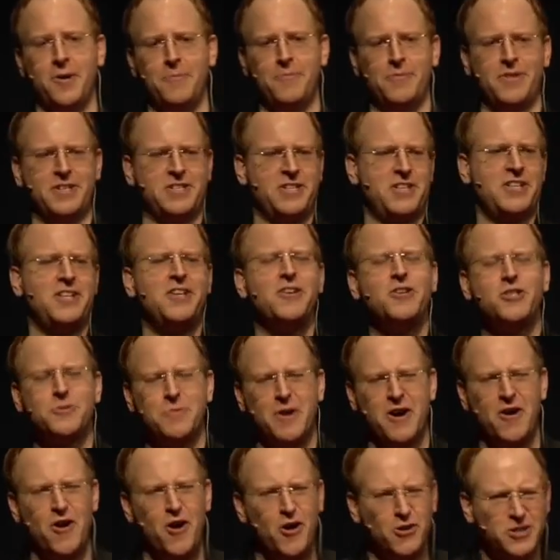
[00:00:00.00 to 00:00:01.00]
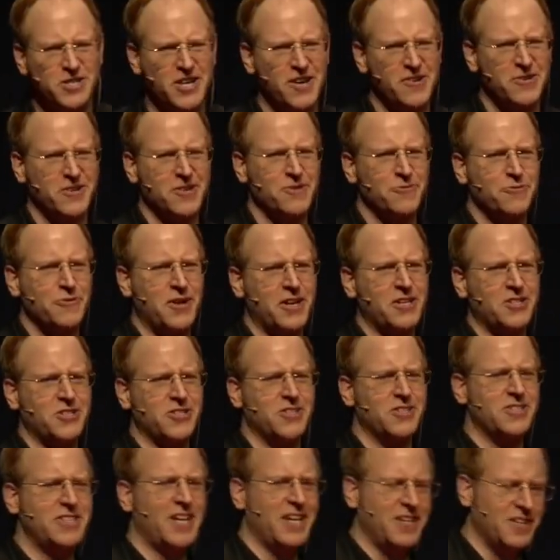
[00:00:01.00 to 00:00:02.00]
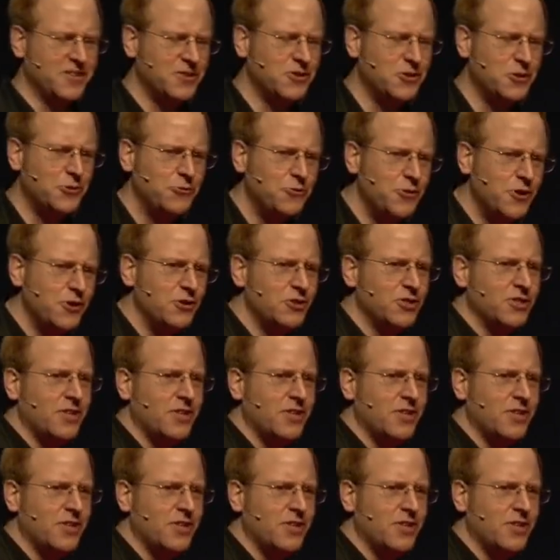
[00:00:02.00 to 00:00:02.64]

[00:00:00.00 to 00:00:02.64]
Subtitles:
There's a huge amount of hot air and conflation and technical confusion